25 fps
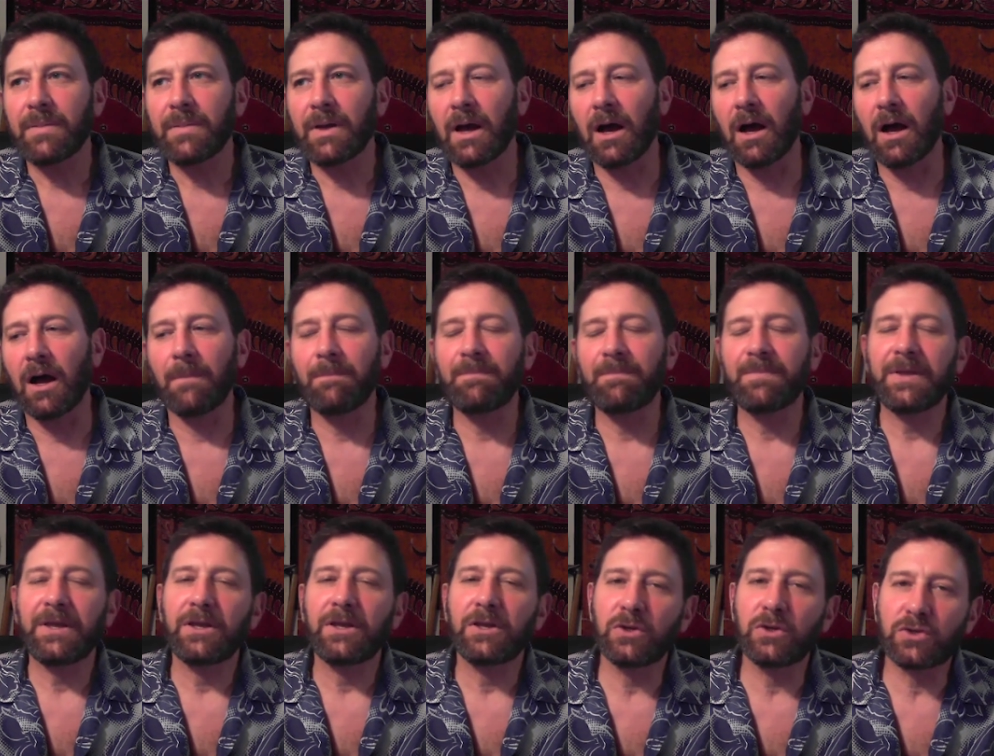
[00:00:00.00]
um,
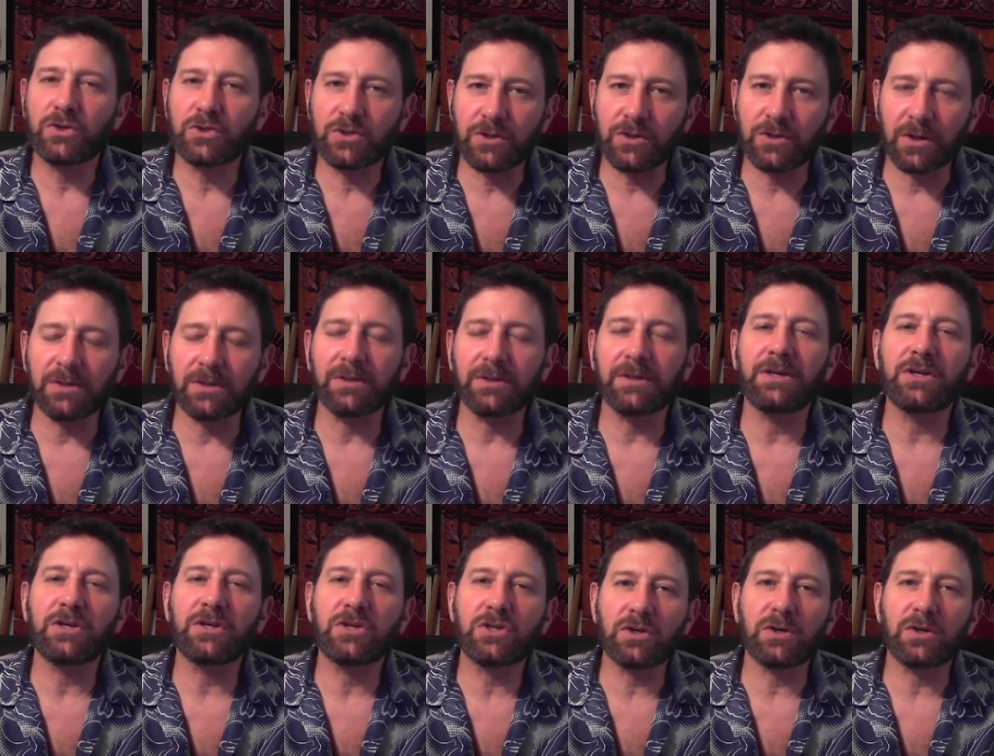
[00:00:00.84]
you
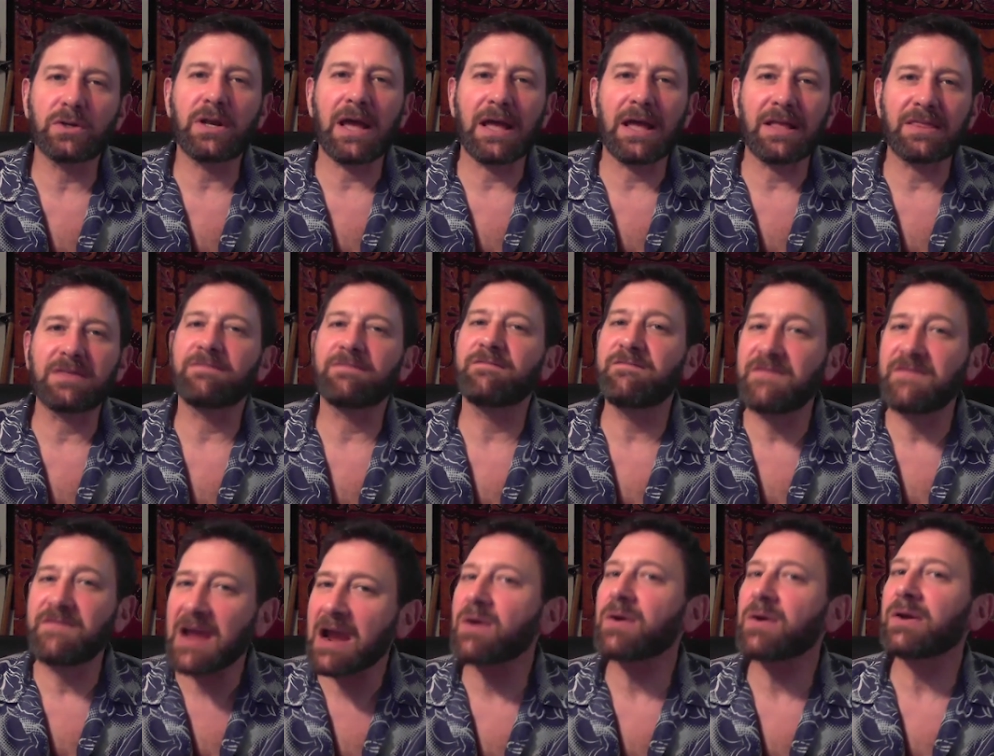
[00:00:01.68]
certainly should, at the
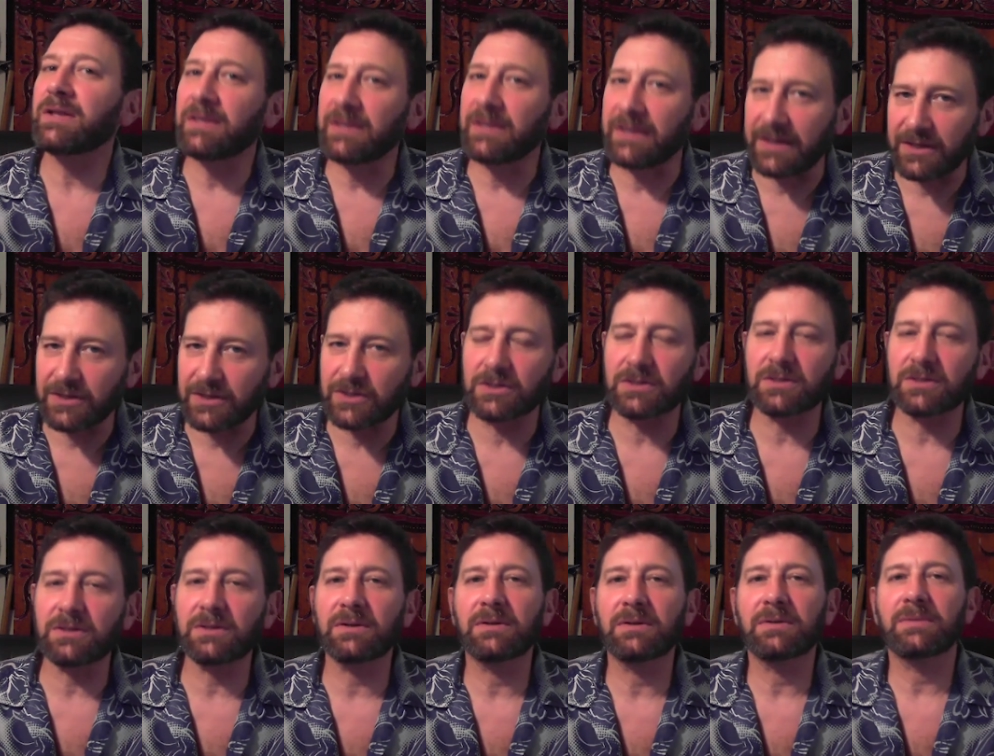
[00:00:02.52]
very
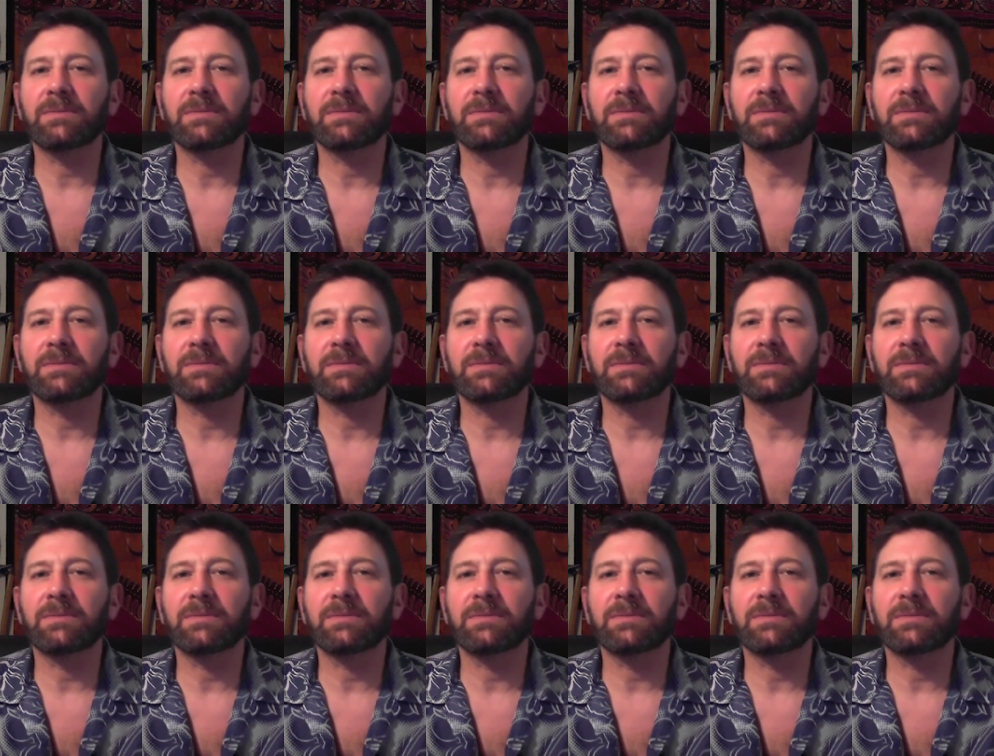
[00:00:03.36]
least,